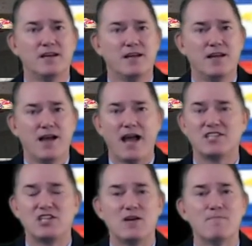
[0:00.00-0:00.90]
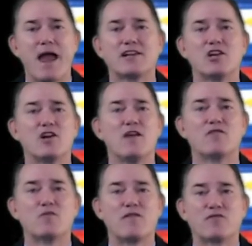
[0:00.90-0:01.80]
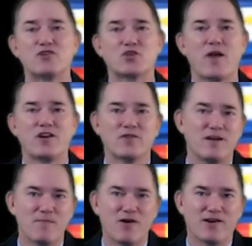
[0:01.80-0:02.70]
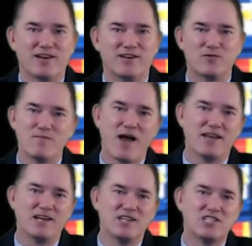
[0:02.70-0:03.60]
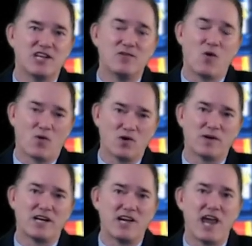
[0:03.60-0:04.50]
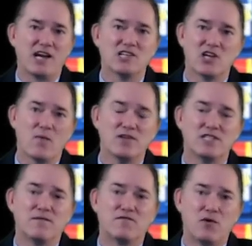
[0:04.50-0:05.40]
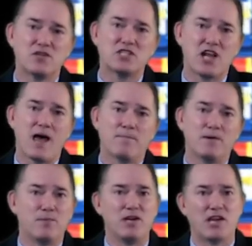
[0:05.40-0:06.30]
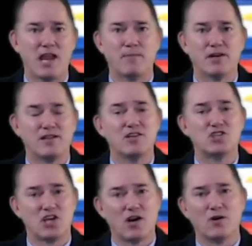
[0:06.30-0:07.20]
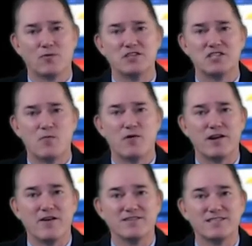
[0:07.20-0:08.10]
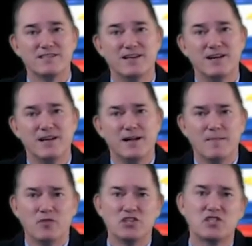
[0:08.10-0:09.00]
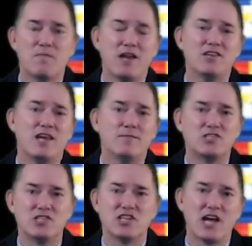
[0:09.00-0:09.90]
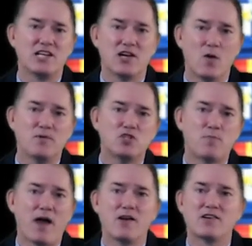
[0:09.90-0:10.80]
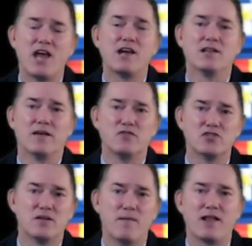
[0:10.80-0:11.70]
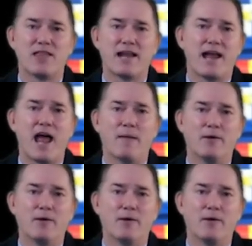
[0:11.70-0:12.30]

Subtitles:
I see a magnet on every refrigerator in America, reminding us that ordering a cake is always the first step in being able to then share it with someone else. This domain name is designed to help inspire cake lovers to make that a habit.